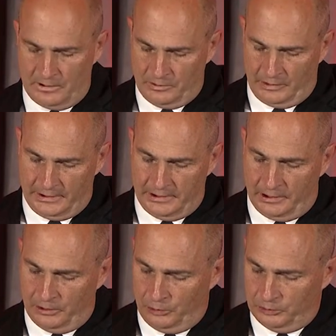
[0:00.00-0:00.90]
But I didn't
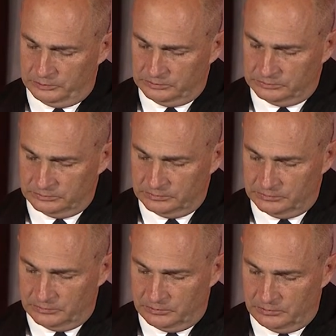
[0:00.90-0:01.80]
know
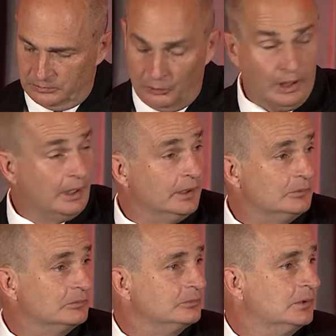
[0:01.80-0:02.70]
why
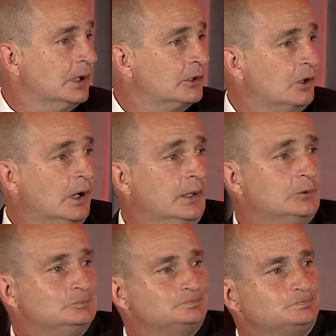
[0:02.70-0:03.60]
I cried
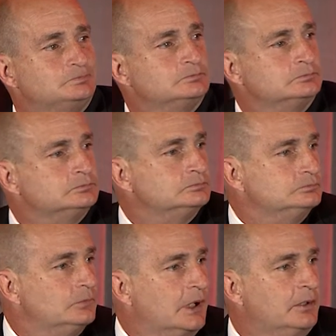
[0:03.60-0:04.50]

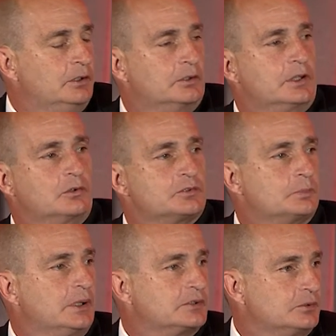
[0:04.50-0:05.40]
but I knew that they were
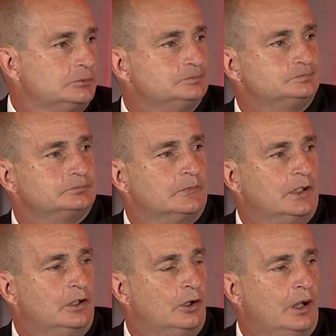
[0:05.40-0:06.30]
special.
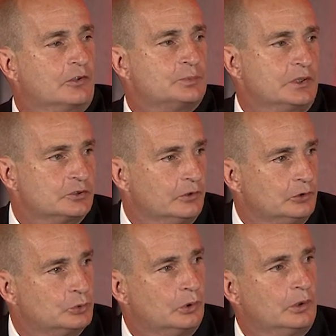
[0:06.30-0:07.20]
Didn't know how special
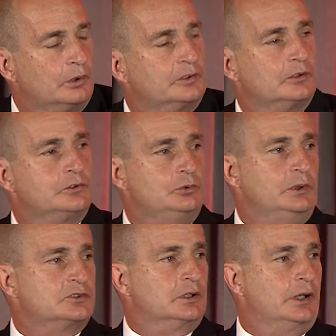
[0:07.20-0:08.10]
those were until two
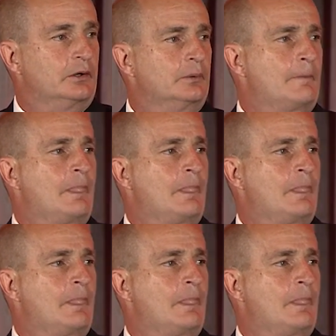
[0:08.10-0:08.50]
weeks later.